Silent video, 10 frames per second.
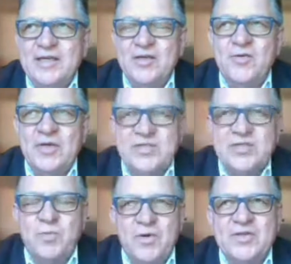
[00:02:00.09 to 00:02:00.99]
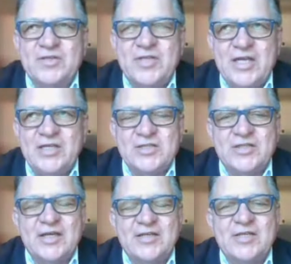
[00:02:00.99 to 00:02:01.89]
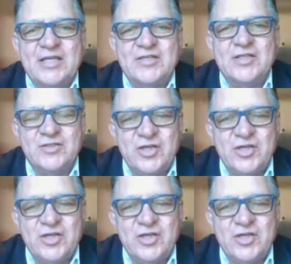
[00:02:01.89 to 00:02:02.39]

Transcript: The question is, what are the teachers going to teach the